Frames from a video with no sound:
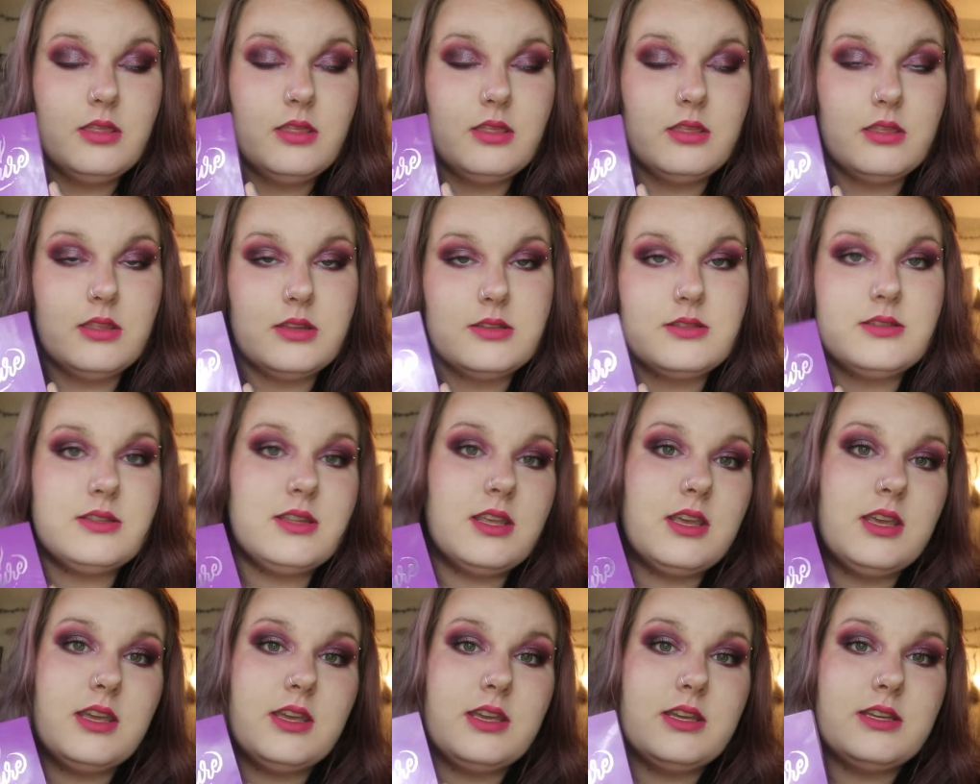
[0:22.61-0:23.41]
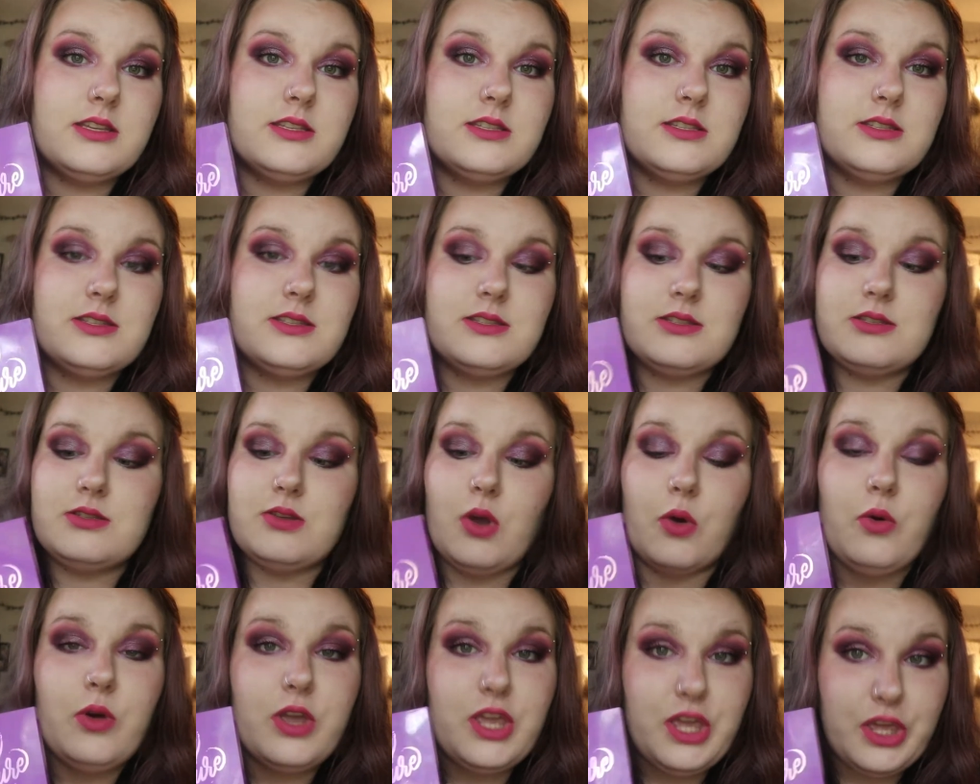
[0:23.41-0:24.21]
This thing is
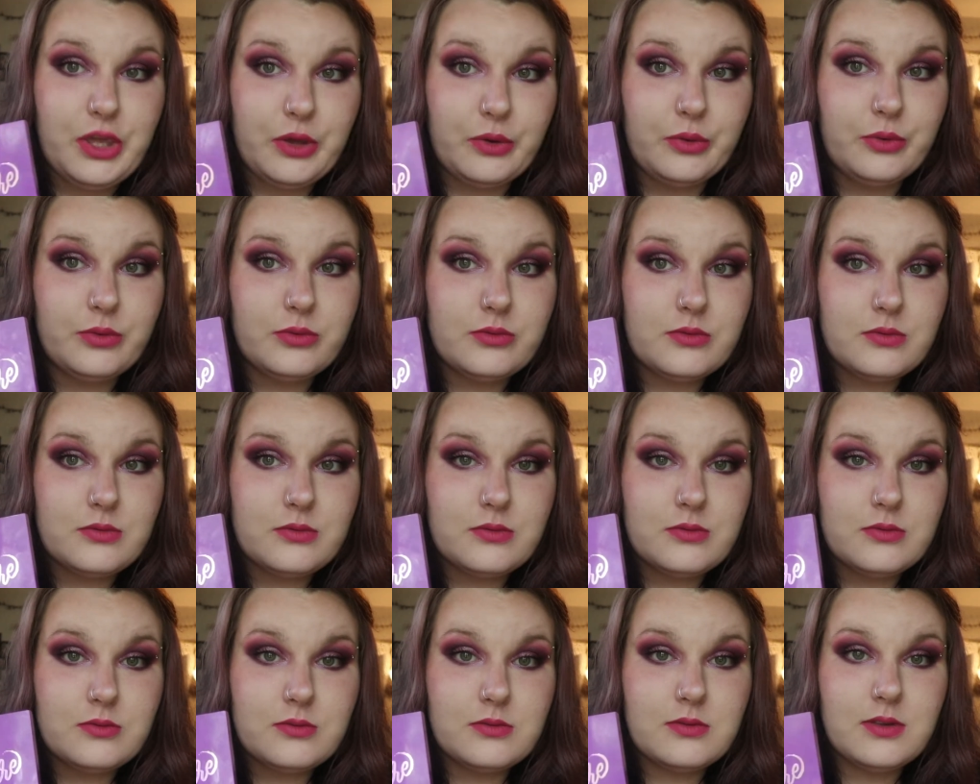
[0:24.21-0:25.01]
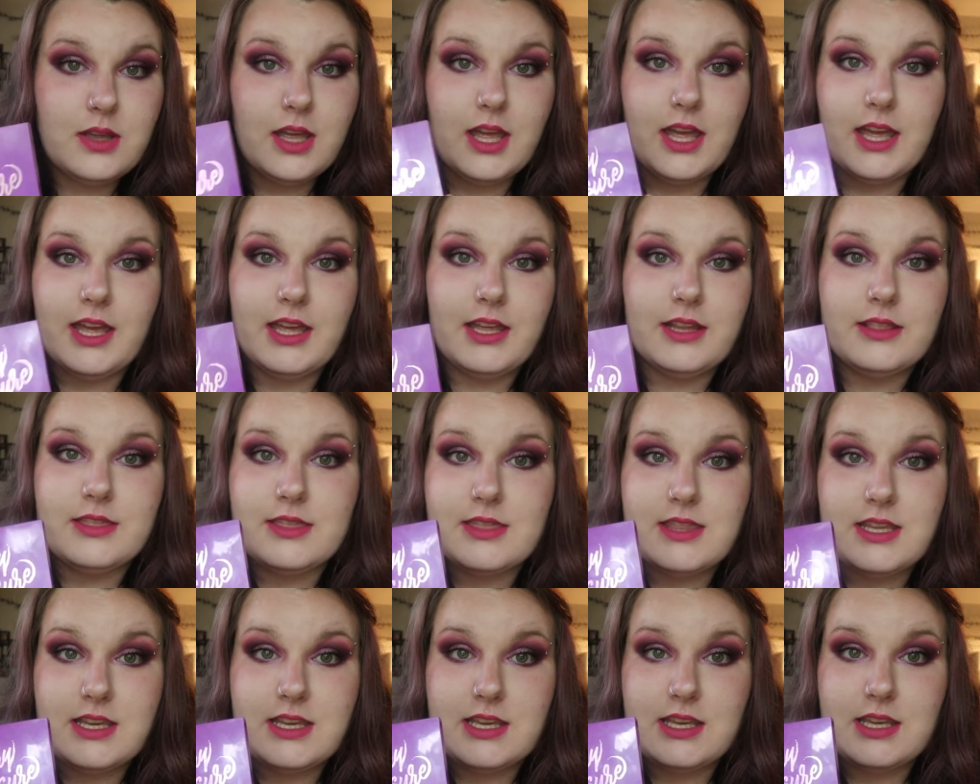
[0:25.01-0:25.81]
so cute and
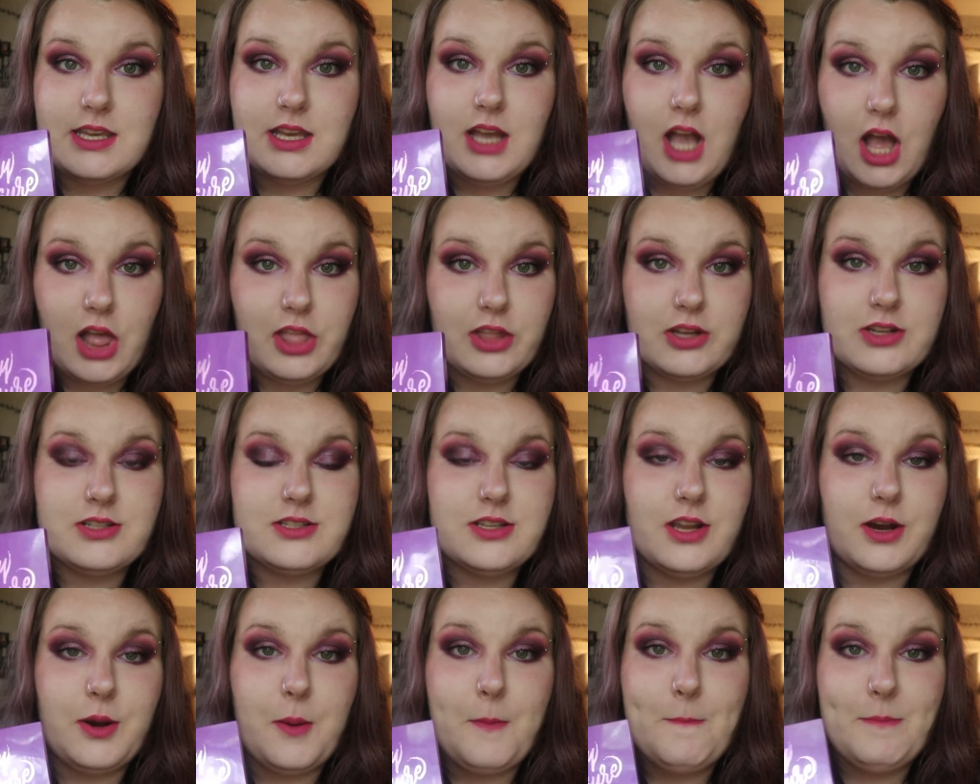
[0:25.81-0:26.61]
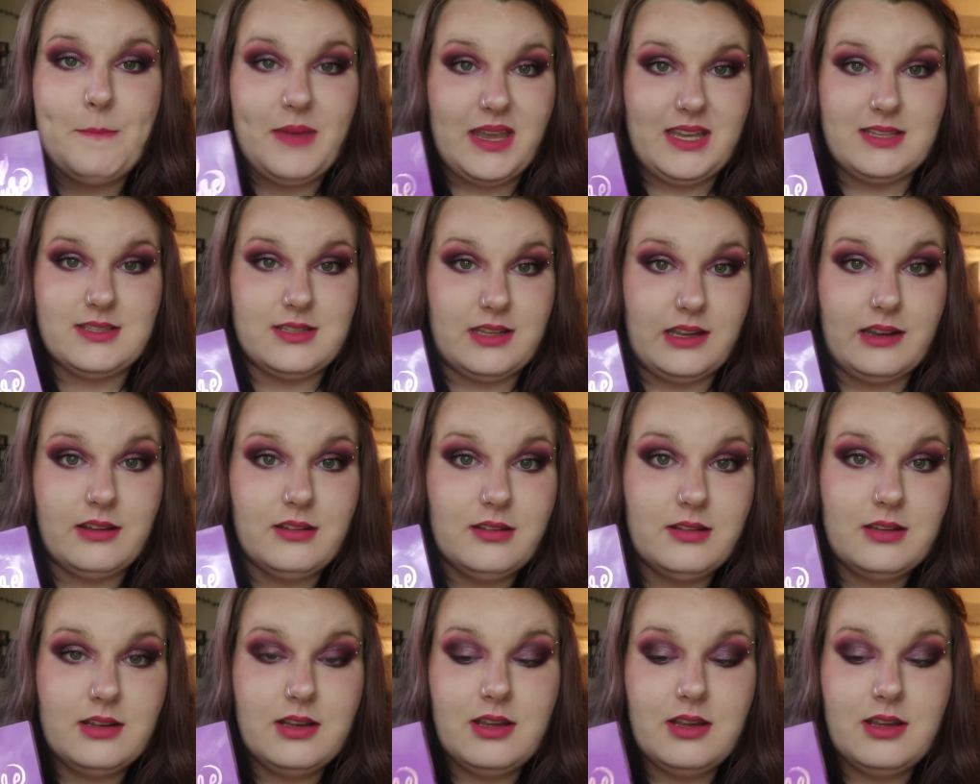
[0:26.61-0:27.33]
the colors are amazing.